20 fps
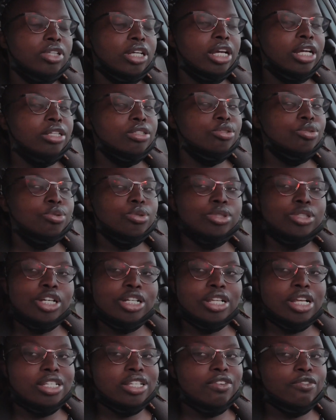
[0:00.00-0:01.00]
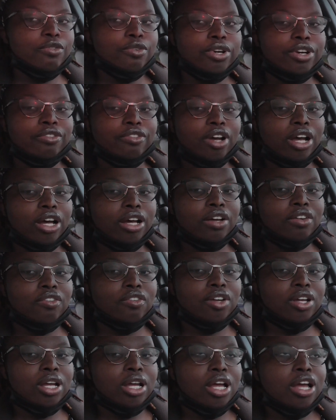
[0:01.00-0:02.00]
And school starts at
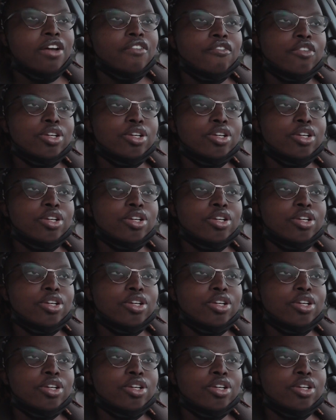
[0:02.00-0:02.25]
7:45.